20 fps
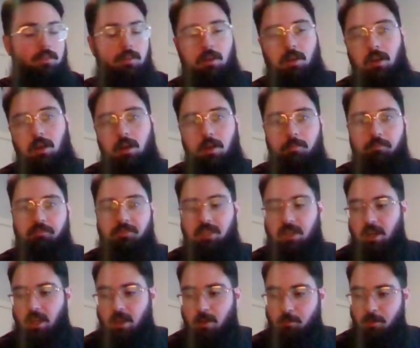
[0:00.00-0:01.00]

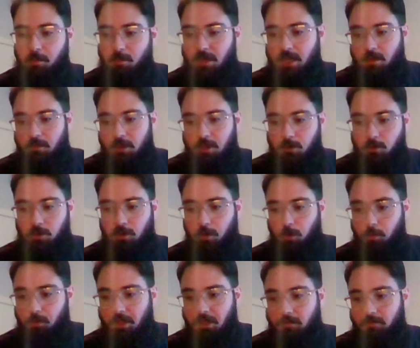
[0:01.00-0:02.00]
Today I'm going to be giving you a
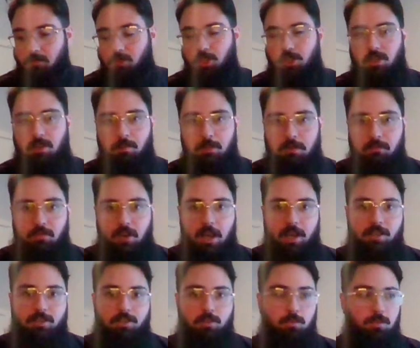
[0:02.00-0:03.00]
little bit of GM
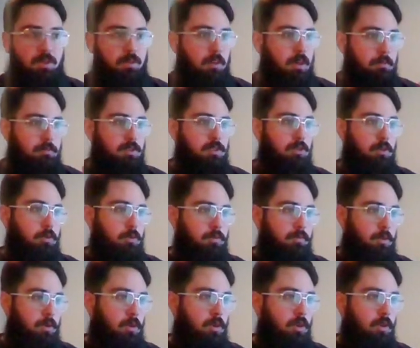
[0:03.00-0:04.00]
advice when it comes to
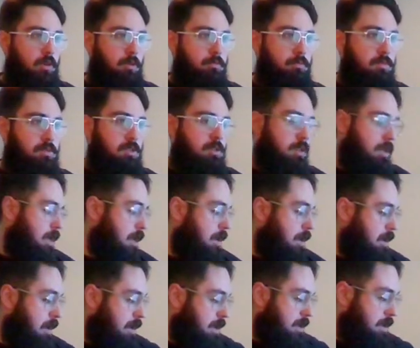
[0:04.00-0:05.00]
overarms
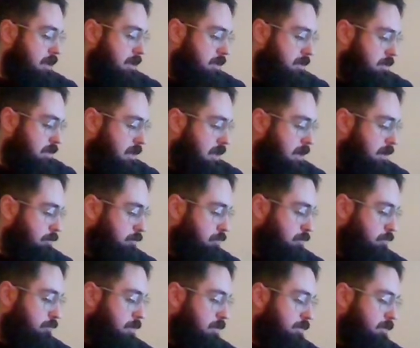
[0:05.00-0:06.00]
and how
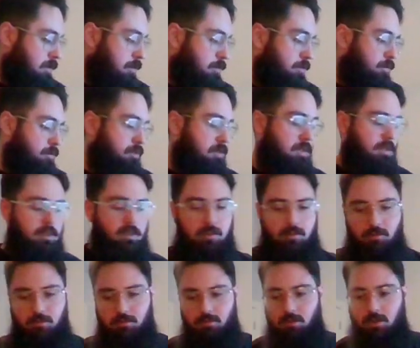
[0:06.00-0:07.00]
to run those
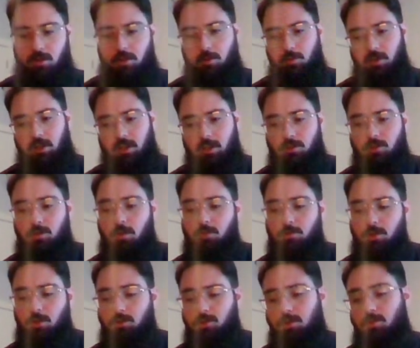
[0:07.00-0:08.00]
and, like a
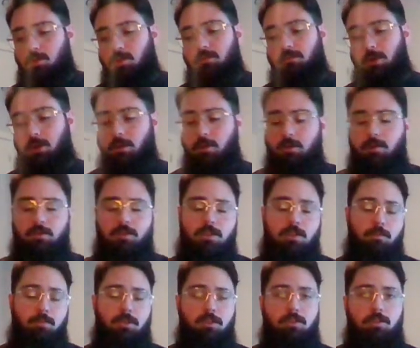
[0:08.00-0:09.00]
JoJo's universe,
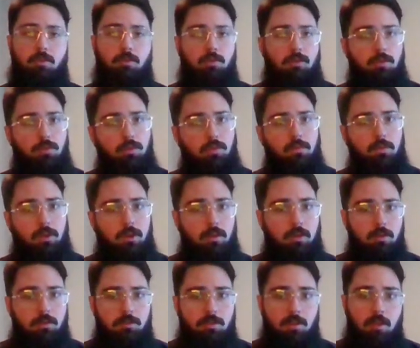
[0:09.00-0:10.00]
a Persona
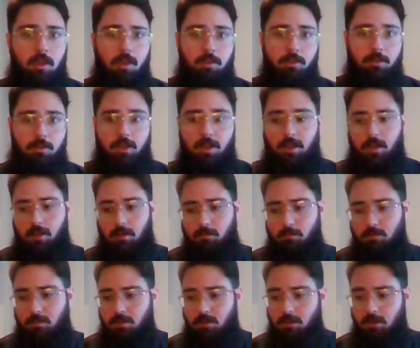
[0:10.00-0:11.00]
universe, other
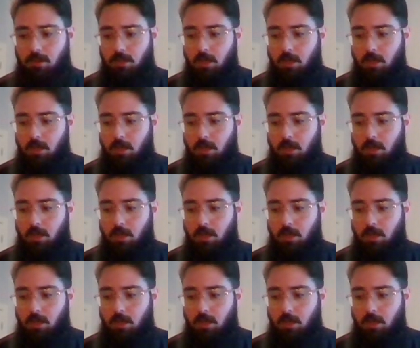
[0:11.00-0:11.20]
games.